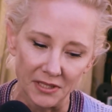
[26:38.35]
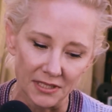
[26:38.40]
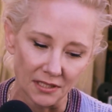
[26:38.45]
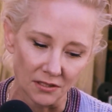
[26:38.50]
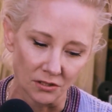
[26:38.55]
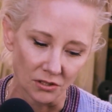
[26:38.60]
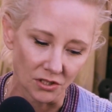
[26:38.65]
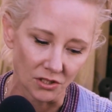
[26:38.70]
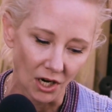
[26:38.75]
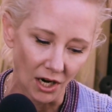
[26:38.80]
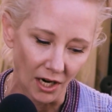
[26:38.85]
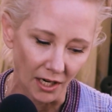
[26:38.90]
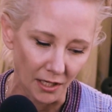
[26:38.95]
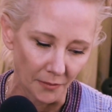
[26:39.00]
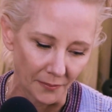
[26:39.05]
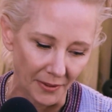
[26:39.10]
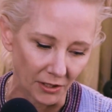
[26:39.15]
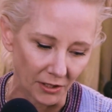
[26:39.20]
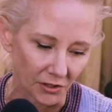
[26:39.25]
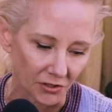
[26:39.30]
if we didn't
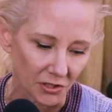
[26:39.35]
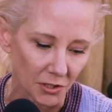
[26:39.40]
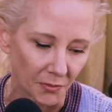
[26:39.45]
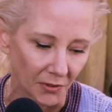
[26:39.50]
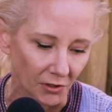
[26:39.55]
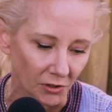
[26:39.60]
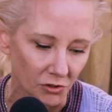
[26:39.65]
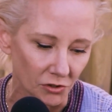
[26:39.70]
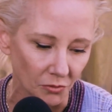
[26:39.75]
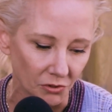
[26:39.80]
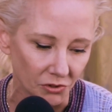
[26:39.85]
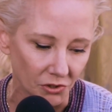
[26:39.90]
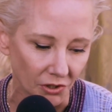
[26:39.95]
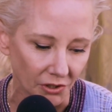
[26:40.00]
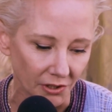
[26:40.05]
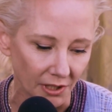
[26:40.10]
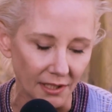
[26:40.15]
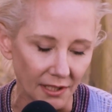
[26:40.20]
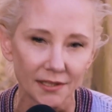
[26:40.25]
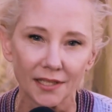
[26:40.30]
talk about your
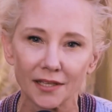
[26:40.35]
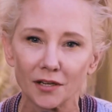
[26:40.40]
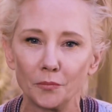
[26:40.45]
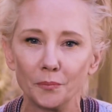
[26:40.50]
spiritual journey